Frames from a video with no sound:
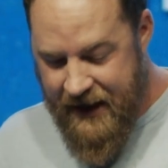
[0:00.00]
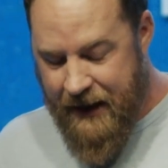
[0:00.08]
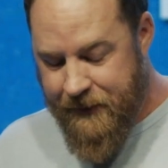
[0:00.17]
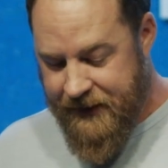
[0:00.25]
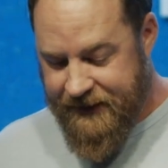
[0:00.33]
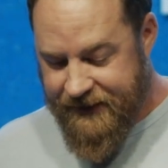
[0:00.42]

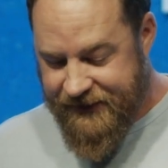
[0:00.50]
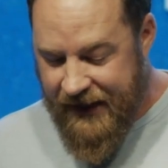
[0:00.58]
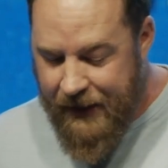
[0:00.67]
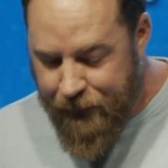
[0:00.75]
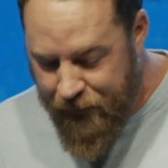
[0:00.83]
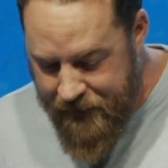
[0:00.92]
How many
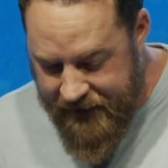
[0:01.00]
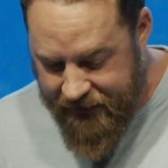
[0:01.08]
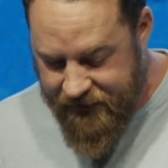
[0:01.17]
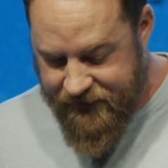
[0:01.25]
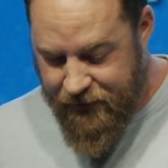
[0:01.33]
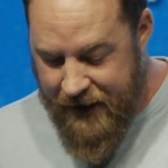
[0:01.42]
disciple
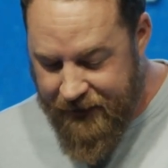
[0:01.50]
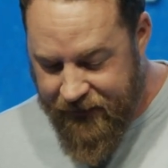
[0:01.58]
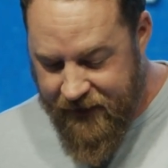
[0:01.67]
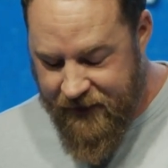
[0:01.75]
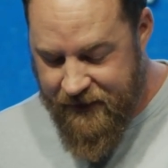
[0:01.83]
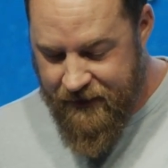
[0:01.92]
makers are
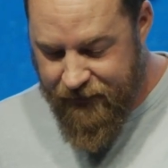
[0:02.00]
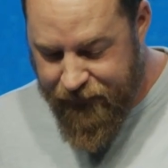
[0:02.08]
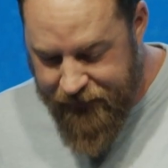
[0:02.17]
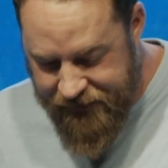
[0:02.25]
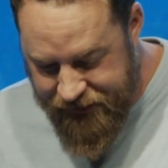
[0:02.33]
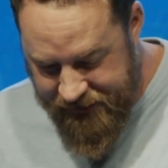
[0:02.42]
out there
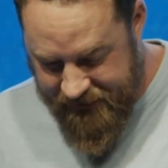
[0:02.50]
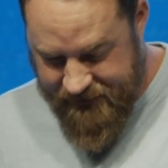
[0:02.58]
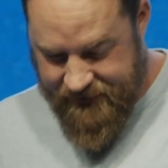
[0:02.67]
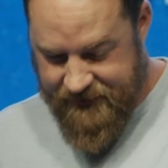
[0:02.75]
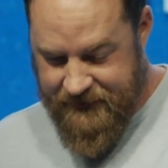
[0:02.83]
fishing?